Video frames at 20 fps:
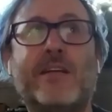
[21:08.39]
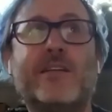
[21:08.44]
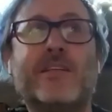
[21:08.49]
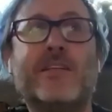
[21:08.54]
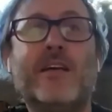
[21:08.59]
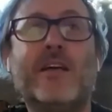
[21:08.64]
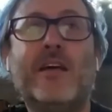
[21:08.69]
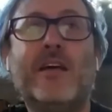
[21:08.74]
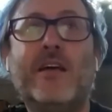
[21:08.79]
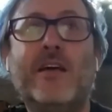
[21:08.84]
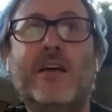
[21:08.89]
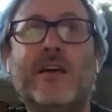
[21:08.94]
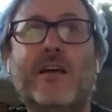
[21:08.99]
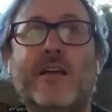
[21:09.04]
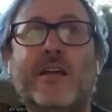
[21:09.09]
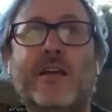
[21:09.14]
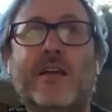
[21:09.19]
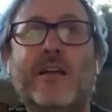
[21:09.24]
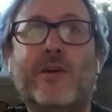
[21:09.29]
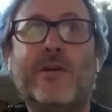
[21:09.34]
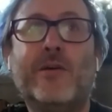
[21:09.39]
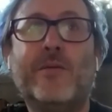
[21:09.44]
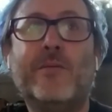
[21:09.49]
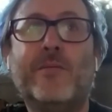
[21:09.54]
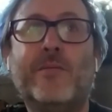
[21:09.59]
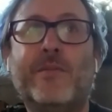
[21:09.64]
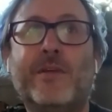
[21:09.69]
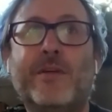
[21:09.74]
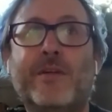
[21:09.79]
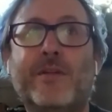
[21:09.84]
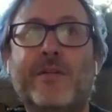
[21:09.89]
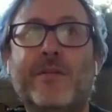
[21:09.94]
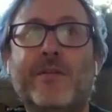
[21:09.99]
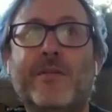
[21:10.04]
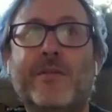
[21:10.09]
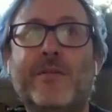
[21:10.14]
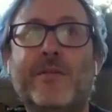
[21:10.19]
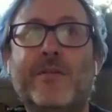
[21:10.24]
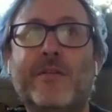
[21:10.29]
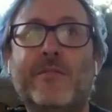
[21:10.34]
about,
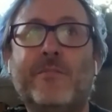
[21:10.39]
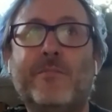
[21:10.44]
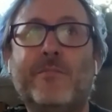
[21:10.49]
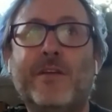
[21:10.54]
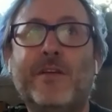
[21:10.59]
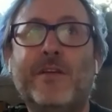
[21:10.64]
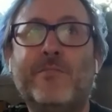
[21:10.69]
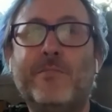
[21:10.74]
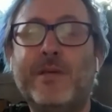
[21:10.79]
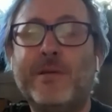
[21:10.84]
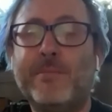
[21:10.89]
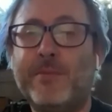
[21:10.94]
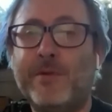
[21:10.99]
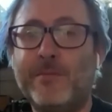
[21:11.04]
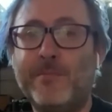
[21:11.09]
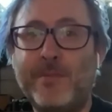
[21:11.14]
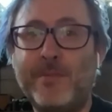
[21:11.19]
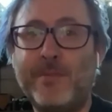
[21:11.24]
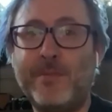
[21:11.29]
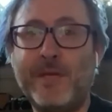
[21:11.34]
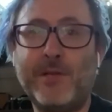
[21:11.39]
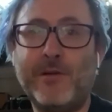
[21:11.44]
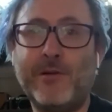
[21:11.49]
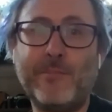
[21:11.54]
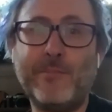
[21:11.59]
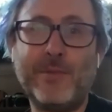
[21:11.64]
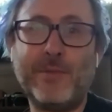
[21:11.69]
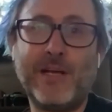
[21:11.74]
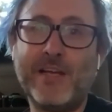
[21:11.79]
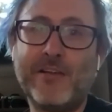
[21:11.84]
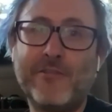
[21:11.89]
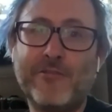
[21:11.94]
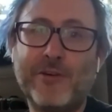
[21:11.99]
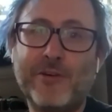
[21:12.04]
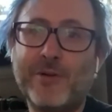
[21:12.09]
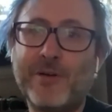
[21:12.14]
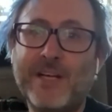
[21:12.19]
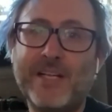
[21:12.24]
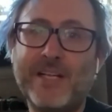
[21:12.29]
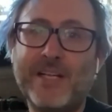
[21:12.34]
if people are
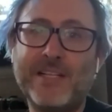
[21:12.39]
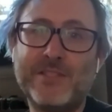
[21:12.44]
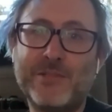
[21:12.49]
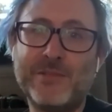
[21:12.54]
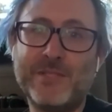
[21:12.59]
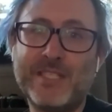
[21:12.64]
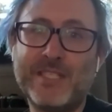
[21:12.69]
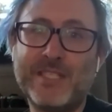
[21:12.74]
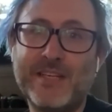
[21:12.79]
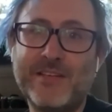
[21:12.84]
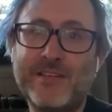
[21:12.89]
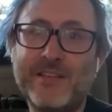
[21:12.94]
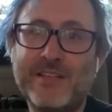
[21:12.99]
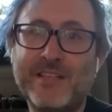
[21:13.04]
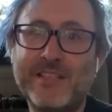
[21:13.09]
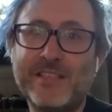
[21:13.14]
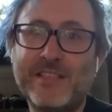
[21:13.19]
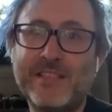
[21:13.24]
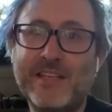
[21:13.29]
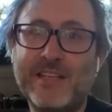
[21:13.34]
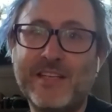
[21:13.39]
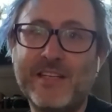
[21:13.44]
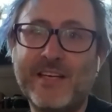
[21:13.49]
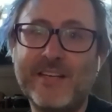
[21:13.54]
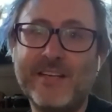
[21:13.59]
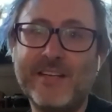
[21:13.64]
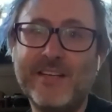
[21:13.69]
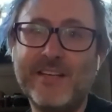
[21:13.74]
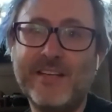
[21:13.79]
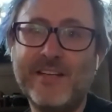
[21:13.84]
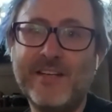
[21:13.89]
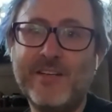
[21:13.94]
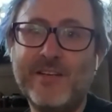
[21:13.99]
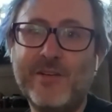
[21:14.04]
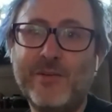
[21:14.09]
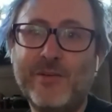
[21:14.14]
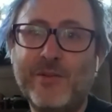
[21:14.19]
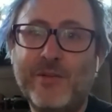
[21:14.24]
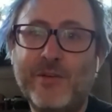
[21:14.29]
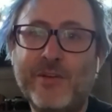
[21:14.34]
applying for grants to attend and things like that,
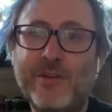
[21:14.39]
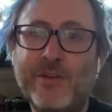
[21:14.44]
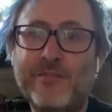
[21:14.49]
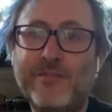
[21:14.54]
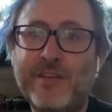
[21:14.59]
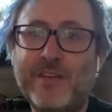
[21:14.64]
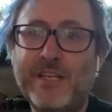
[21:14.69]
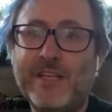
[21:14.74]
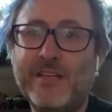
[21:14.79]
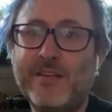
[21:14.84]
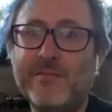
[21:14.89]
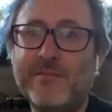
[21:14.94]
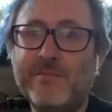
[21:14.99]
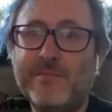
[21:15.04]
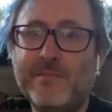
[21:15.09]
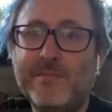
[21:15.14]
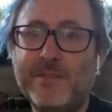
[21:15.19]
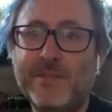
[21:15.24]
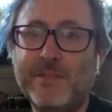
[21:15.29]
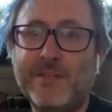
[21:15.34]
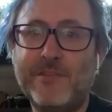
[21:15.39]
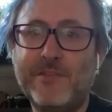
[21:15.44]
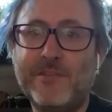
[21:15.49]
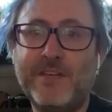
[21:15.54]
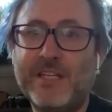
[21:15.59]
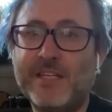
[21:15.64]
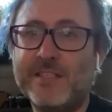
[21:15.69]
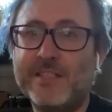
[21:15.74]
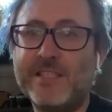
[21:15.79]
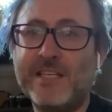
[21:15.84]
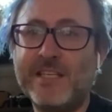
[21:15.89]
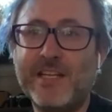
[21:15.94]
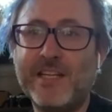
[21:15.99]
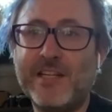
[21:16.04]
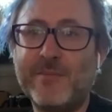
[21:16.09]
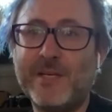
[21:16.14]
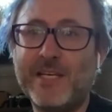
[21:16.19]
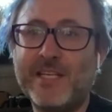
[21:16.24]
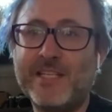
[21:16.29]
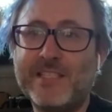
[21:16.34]
you can fit in
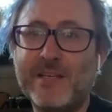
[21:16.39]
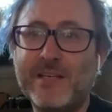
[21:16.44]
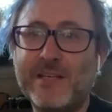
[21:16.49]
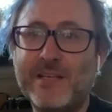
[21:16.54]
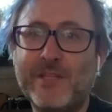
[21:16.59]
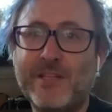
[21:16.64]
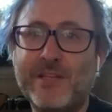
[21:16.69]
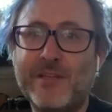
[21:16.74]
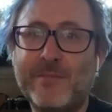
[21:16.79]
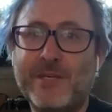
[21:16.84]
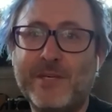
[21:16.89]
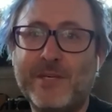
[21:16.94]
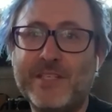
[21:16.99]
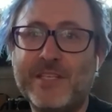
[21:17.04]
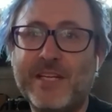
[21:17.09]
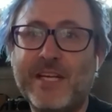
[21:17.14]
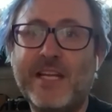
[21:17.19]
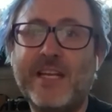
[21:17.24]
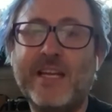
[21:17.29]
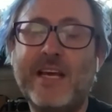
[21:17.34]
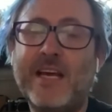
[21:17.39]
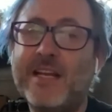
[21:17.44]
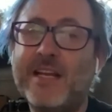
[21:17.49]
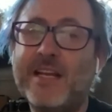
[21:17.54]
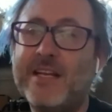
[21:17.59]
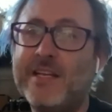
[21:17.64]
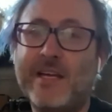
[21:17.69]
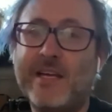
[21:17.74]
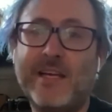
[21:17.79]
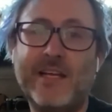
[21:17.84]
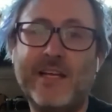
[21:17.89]
sending them a headset within the budget. And